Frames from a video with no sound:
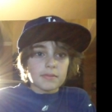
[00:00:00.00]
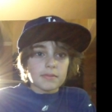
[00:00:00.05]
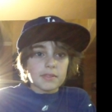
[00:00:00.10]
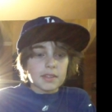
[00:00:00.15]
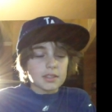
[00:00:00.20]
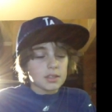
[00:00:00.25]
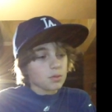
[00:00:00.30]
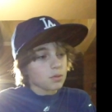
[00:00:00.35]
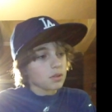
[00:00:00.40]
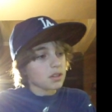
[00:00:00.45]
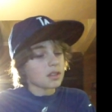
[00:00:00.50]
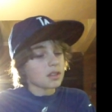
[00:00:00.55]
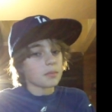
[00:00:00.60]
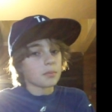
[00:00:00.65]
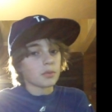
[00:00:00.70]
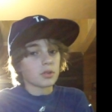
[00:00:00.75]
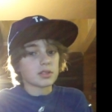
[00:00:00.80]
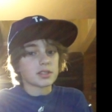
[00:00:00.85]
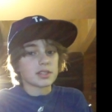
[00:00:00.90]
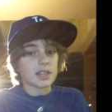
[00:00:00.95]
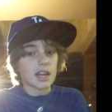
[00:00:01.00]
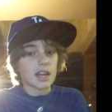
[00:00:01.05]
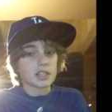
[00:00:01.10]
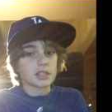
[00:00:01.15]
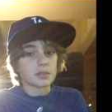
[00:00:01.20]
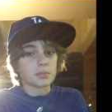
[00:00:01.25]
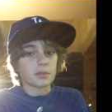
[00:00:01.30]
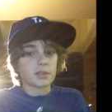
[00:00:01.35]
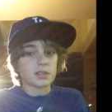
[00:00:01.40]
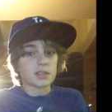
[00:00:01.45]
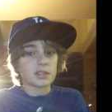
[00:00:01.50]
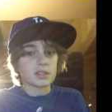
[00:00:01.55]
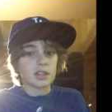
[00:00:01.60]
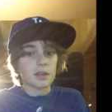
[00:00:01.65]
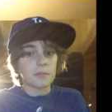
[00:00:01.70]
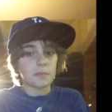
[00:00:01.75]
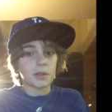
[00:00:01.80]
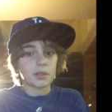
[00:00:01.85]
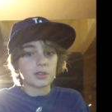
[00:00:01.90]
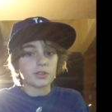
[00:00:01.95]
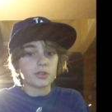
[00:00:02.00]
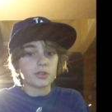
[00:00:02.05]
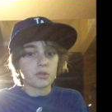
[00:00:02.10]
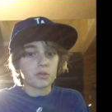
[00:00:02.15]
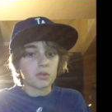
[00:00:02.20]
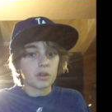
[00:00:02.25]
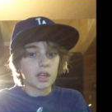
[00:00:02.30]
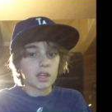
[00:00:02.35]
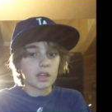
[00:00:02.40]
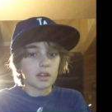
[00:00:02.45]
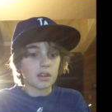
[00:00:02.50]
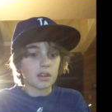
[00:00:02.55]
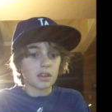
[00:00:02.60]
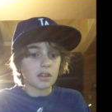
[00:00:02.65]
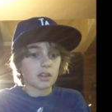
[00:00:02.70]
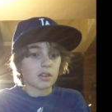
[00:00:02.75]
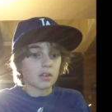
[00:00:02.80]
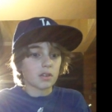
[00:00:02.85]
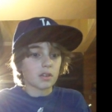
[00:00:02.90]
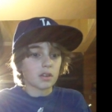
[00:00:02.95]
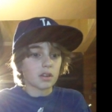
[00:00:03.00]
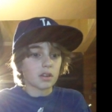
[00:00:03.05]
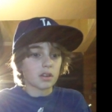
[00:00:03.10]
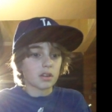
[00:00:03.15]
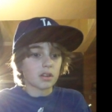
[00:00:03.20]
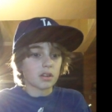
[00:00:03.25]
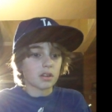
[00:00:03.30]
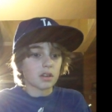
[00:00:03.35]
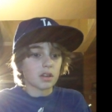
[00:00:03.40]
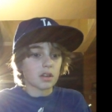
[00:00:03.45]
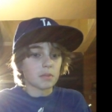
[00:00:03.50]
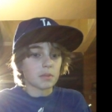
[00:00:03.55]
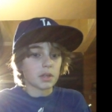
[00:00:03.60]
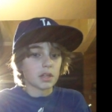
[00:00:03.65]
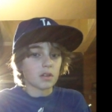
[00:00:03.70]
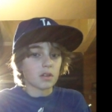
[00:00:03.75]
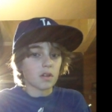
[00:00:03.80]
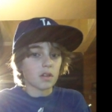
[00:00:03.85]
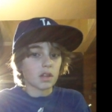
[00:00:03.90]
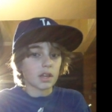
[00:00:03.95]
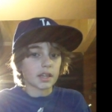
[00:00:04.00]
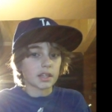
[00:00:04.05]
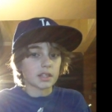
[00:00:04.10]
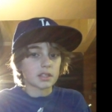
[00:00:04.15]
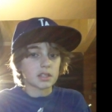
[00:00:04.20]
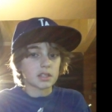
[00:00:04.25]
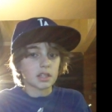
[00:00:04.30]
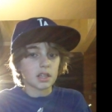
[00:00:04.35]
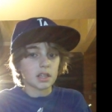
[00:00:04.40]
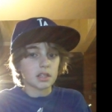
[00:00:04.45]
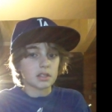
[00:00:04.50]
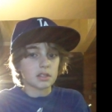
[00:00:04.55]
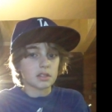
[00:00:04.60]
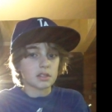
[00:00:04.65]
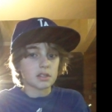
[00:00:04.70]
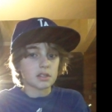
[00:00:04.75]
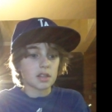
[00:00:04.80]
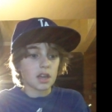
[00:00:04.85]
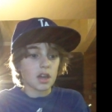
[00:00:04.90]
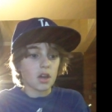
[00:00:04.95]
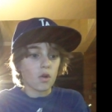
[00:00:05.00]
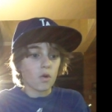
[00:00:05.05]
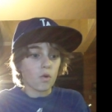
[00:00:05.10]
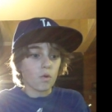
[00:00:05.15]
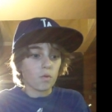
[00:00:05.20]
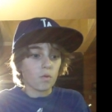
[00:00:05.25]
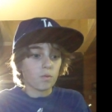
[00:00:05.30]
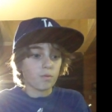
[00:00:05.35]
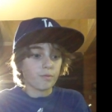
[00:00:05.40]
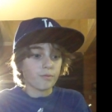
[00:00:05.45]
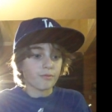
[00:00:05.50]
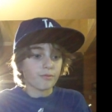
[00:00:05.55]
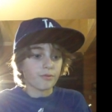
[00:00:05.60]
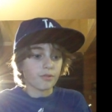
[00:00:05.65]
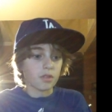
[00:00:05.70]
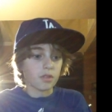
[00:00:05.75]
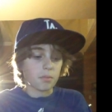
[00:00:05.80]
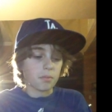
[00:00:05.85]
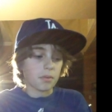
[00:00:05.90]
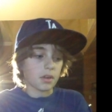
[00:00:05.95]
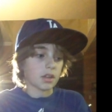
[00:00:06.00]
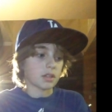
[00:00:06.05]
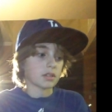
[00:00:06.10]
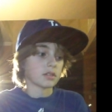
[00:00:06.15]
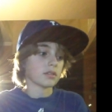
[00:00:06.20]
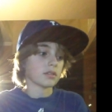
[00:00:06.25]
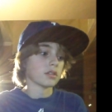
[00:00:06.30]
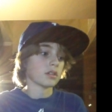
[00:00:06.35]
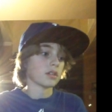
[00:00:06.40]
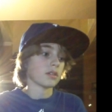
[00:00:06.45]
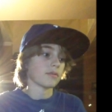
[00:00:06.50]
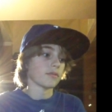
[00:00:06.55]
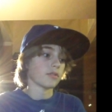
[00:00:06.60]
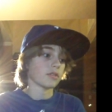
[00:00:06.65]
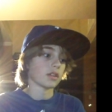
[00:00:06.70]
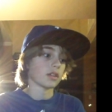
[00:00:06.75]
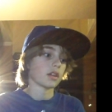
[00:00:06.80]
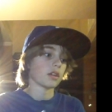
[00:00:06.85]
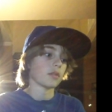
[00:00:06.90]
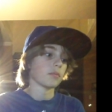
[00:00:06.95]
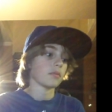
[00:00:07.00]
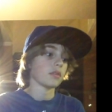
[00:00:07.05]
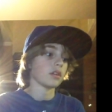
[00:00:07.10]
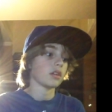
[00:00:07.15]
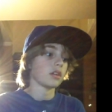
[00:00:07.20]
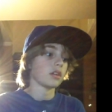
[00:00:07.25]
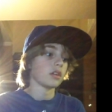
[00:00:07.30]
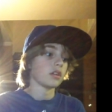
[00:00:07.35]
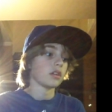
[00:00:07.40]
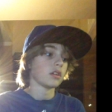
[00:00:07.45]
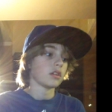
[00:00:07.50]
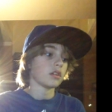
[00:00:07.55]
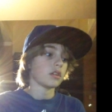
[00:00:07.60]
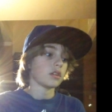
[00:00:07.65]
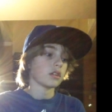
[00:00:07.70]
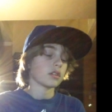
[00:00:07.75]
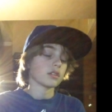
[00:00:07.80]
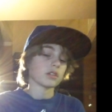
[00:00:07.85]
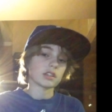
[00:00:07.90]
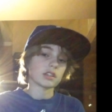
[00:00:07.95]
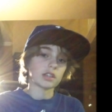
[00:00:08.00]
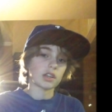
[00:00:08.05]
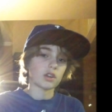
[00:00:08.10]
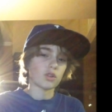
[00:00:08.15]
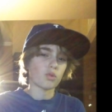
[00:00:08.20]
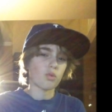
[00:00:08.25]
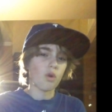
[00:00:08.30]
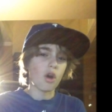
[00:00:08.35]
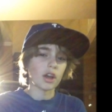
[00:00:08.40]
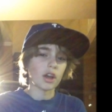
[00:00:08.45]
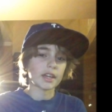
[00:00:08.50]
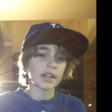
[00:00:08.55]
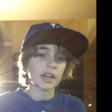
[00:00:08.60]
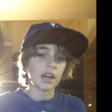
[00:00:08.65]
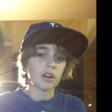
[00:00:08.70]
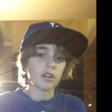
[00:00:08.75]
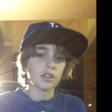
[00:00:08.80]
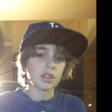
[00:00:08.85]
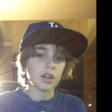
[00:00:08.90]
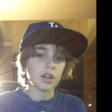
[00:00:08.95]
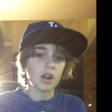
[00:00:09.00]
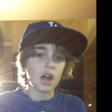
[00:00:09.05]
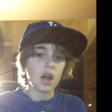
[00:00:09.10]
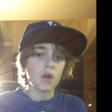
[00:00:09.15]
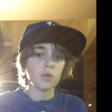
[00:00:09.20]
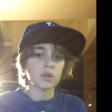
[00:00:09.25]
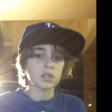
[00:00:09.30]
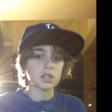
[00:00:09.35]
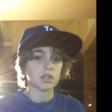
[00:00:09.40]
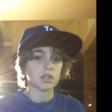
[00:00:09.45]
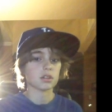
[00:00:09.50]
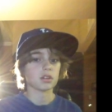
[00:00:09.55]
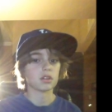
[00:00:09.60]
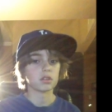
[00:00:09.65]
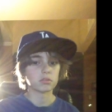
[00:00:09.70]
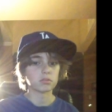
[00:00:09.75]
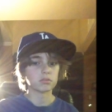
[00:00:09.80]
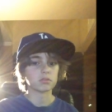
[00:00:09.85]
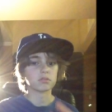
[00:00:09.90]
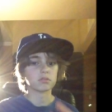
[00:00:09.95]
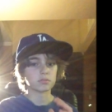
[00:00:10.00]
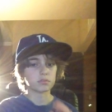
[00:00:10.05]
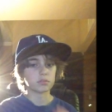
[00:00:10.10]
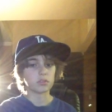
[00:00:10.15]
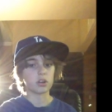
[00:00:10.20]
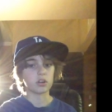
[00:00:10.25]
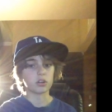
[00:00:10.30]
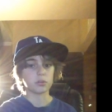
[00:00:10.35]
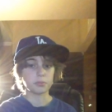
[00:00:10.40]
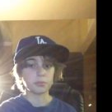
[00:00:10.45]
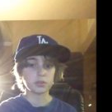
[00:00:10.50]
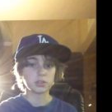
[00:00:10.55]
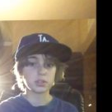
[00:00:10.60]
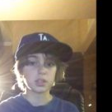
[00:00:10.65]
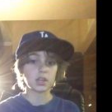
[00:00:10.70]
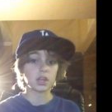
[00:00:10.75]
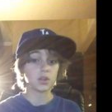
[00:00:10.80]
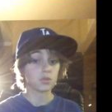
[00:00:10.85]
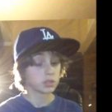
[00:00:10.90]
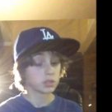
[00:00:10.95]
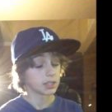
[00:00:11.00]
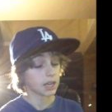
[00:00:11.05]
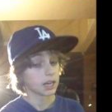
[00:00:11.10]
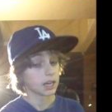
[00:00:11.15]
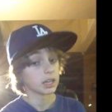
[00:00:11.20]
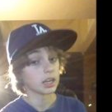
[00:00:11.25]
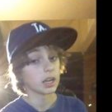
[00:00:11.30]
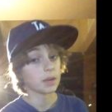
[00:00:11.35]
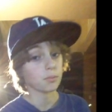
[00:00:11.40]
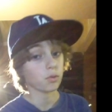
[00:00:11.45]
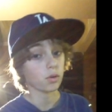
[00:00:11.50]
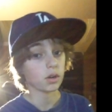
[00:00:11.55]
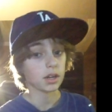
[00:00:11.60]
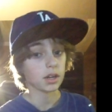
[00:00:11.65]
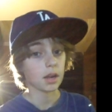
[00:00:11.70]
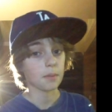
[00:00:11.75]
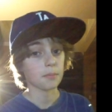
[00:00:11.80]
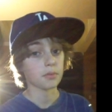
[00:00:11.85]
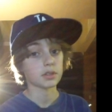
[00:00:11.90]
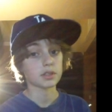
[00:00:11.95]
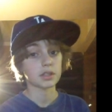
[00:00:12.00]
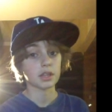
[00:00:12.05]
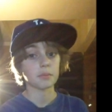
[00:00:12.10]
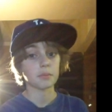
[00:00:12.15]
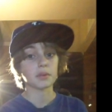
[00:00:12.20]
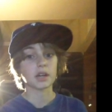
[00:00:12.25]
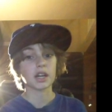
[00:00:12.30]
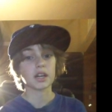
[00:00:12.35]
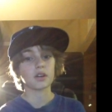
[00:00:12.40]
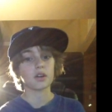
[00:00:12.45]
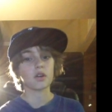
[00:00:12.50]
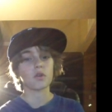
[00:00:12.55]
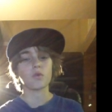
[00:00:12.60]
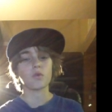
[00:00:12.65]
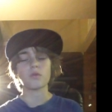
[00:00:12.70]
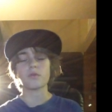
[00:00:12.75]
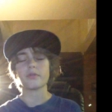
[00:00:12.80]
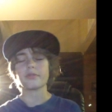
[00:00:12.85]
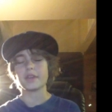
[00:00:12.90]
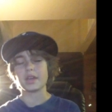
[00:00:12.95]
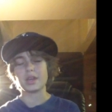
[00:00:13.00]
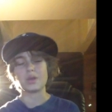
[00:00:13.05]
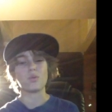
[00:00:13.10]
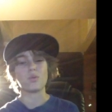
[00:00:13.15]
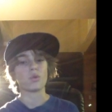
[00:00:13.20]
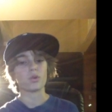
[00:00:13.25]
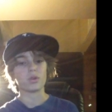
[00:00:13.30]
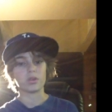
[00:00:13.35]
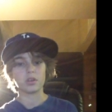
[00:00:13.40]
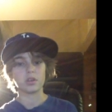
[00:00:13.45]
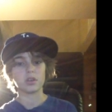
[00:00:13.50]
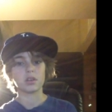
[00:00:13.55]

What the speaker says: That's one of the most saddest places I've been to, and all I can say is I hope for the best for them, because I know walking out of there, I wasn't 100%, I was 99.9%, but I know they were.